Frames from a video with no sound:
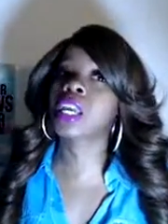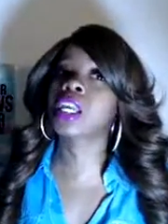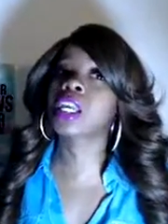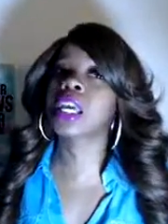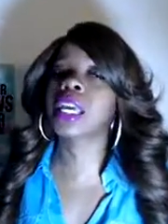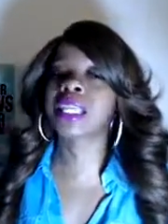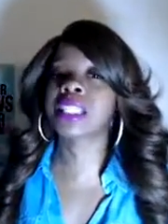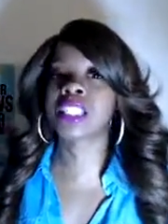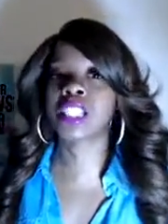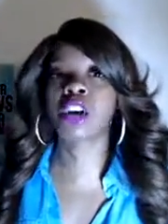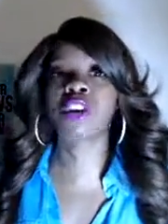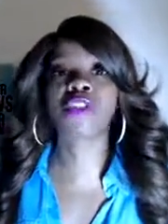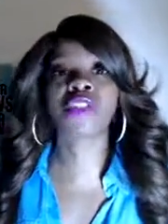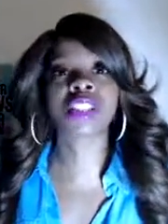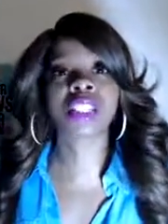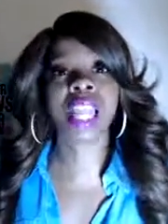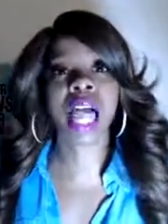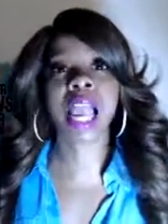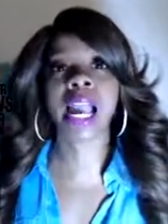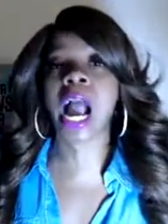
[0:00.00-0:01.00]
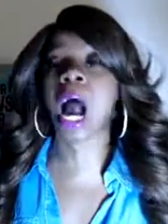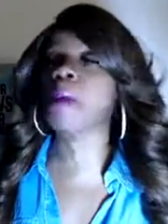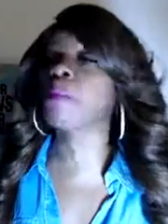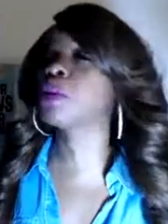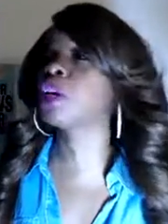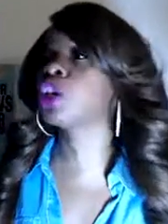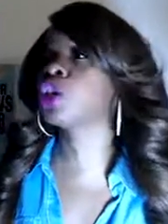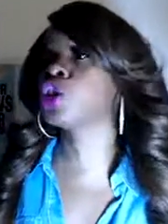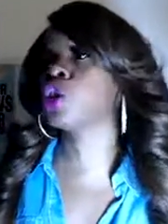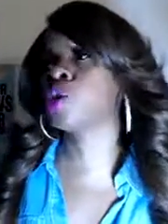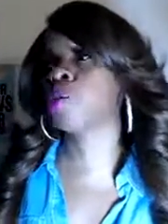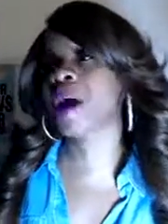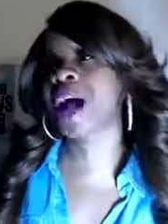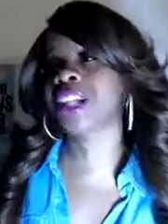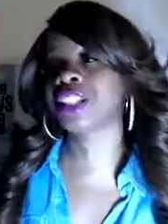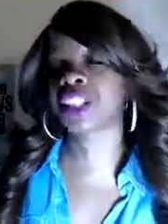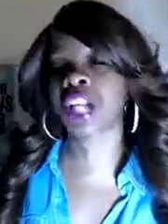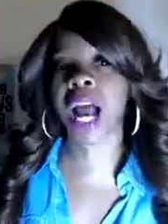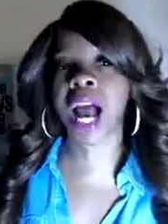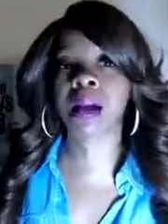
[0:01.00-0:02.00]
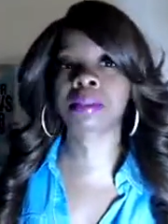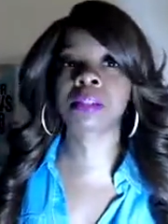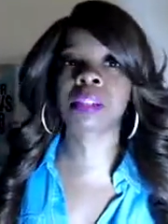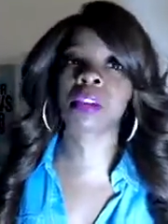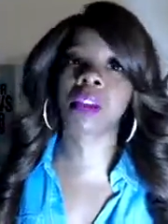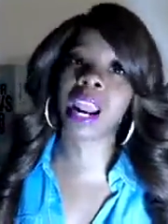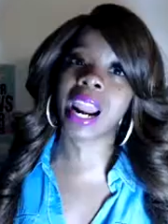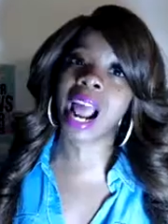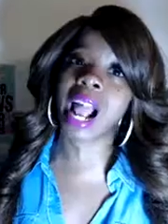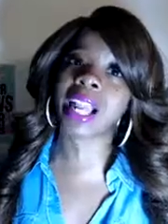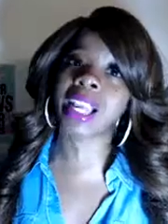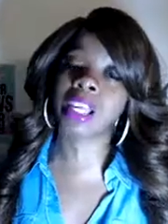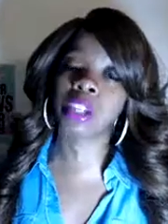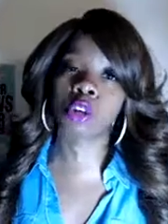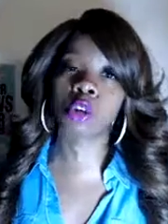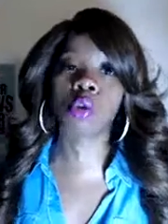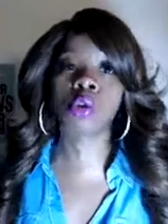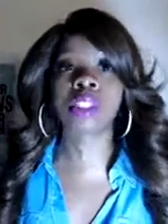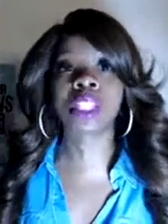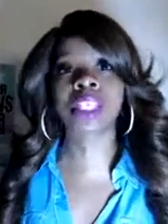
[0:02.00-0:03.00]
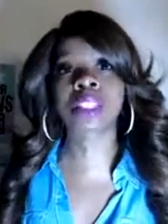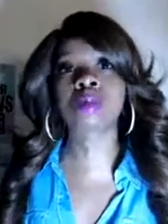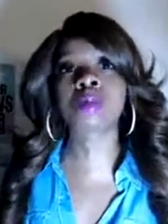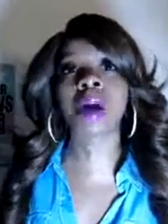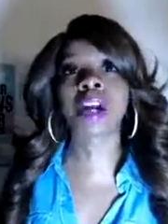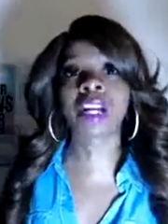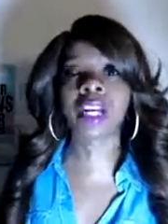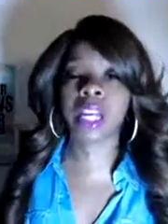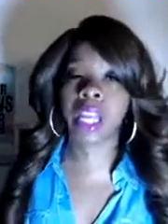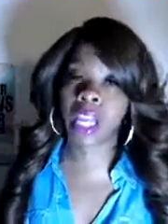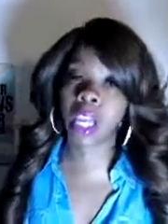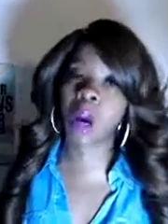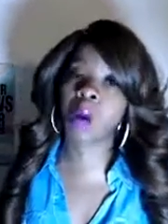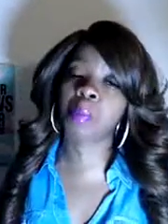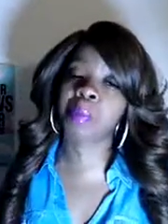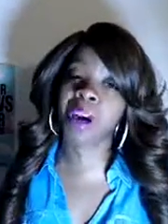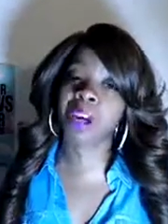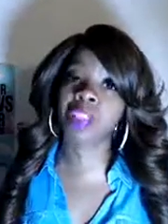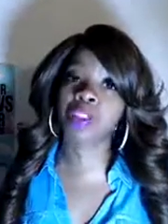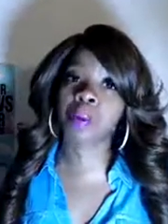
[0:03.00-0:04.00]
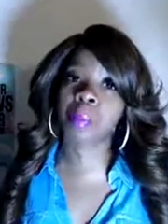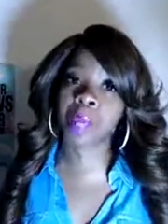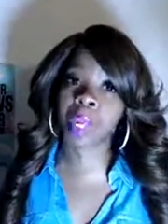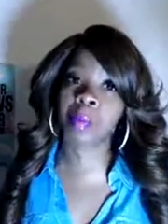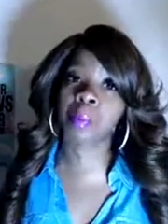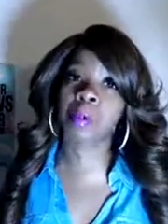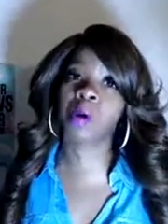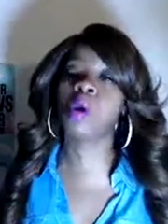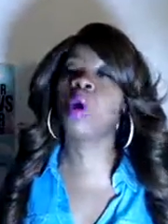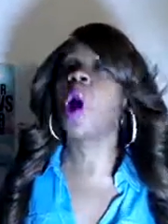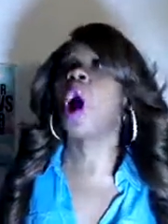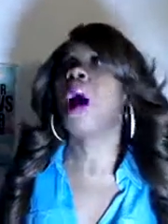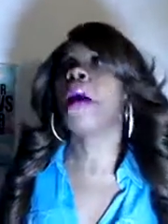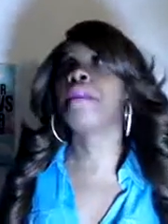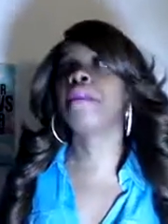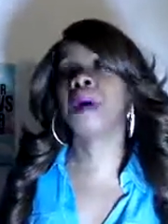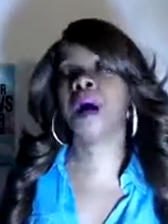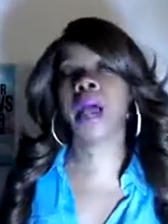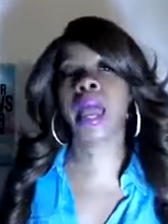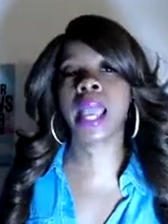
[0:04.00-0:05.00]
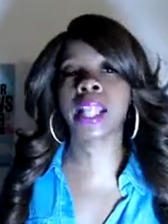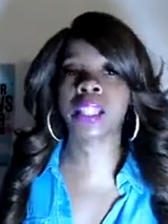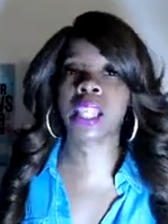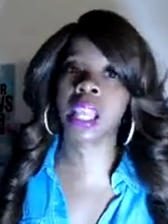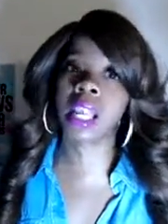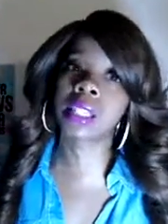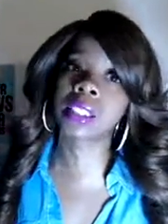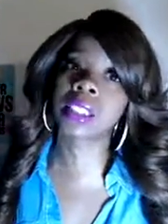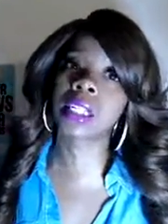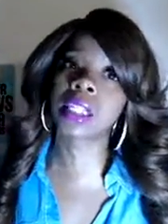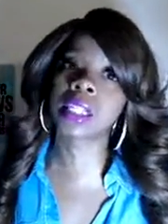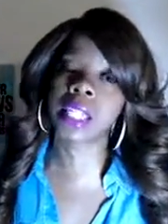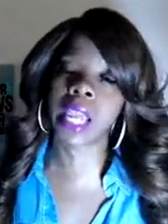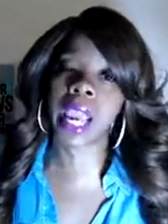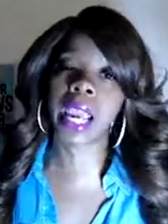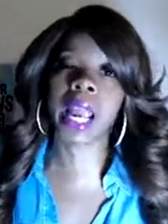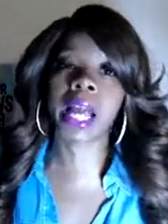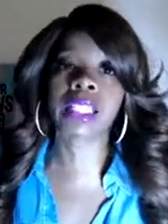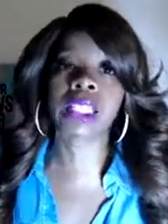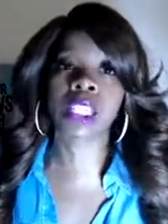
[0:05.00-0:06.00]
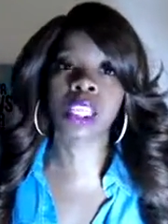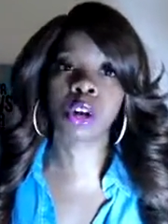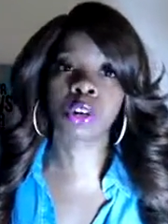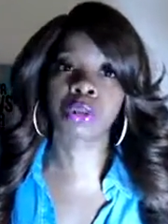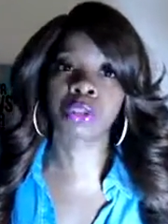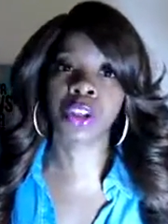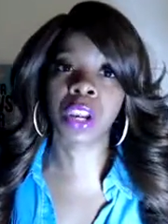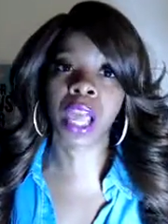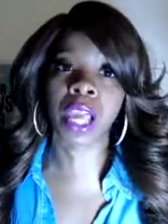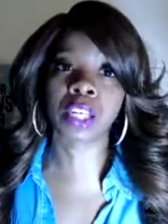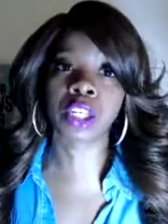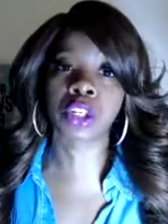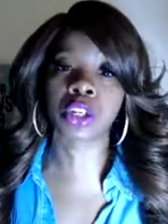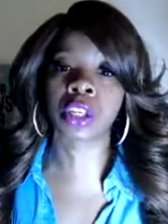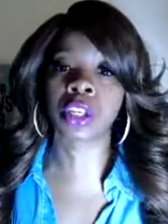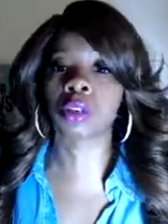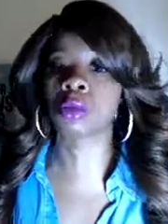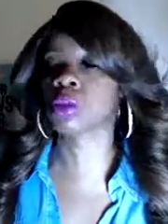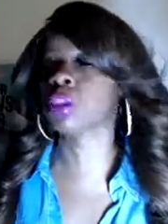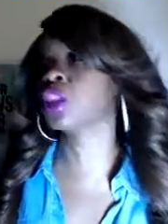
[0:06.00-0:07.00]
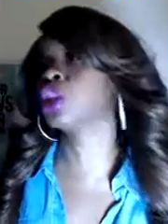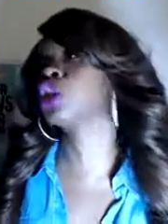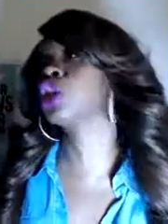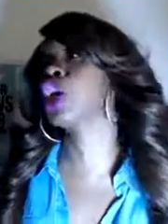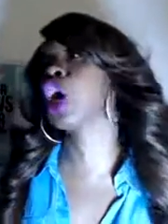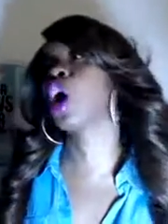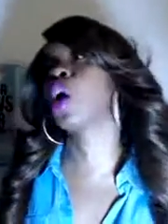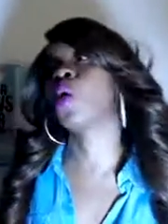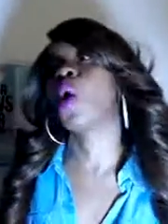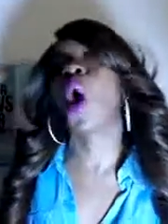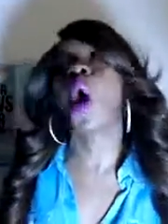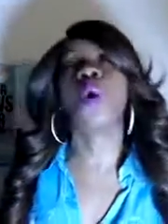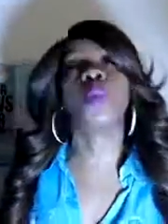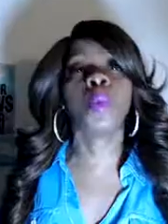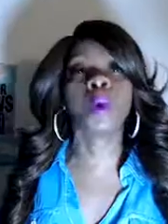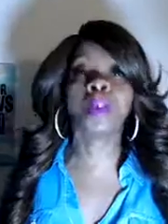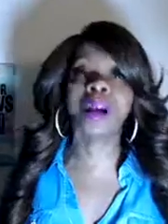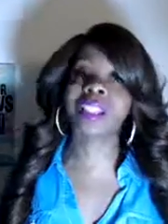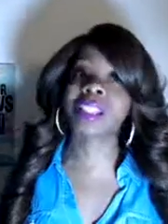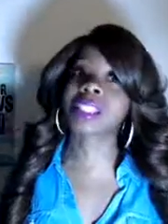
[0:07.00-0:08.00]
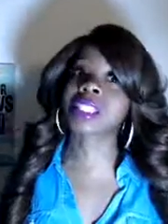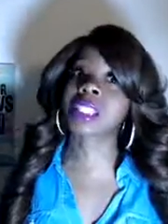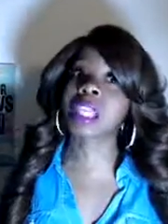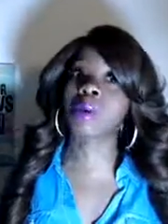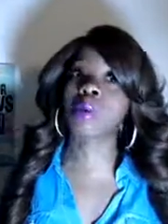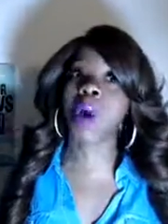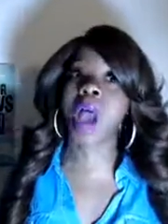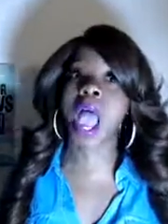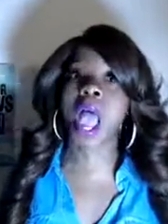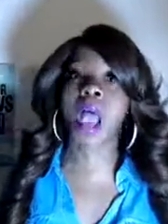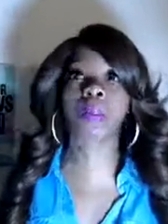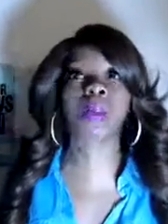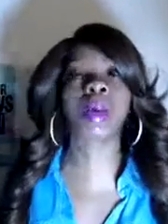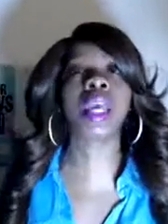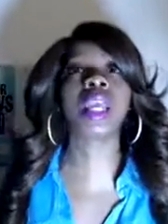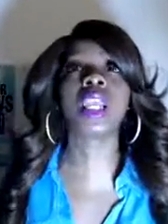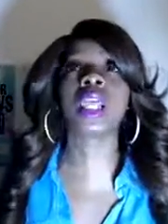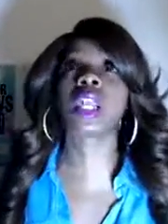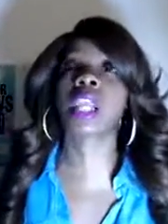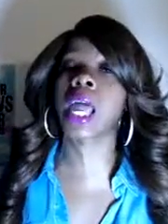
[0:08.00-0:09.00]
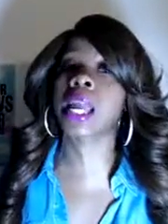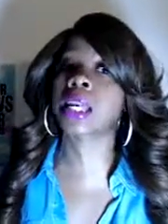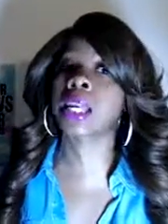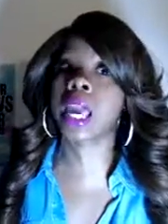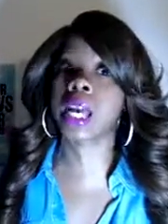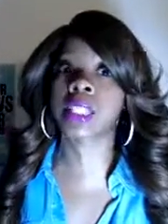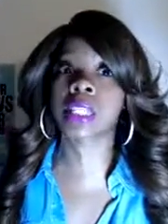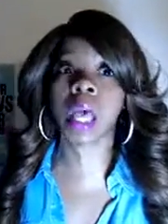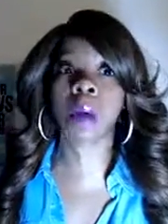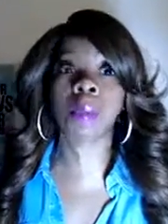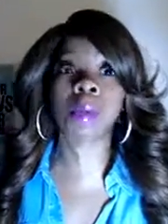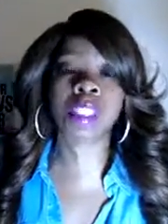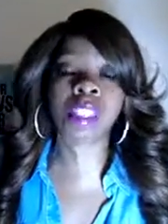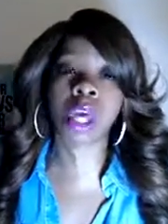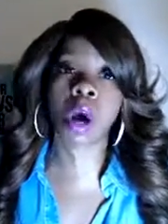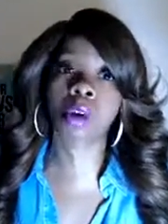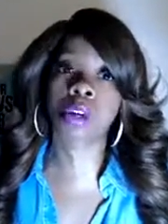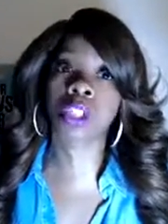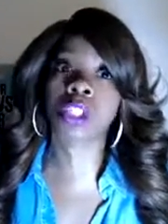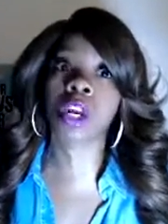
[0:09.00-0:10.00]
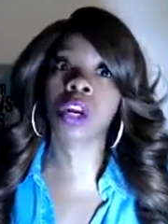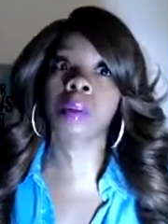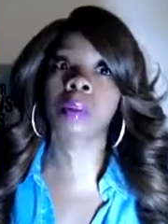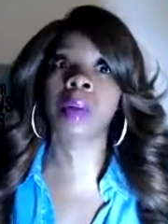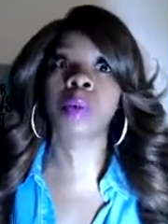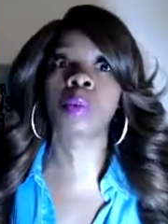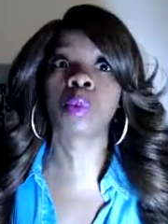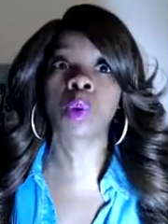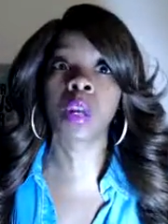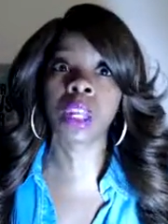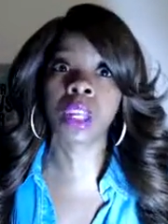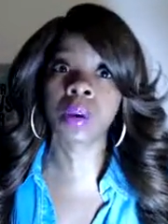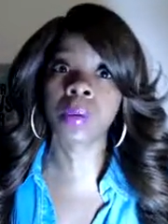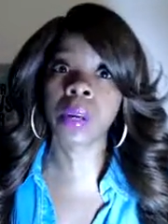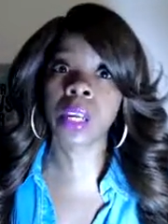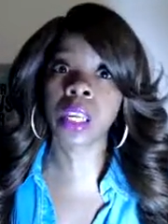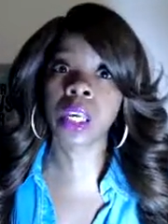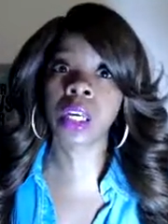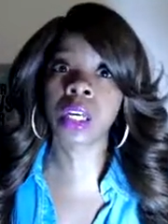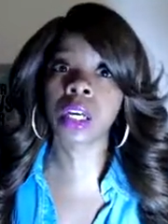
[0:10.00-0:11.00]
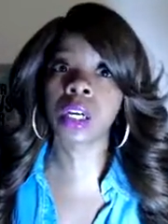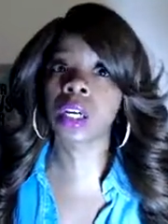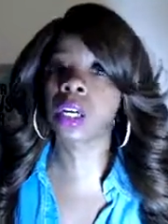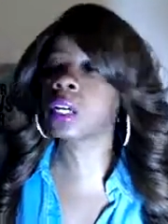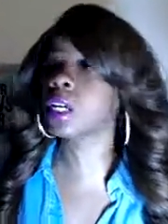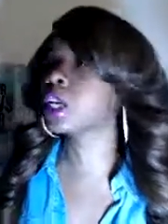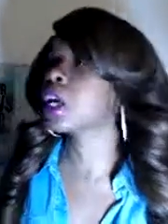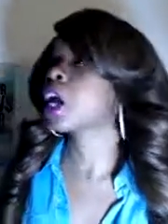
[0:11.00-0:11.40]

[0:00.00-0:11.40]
Silver's like, I'm gonna do my job so that I can use this money to help other people, but at the end of the day, I still feel like you're guilty. So we about to see what happened. It look like next episode is gonna be really, really good.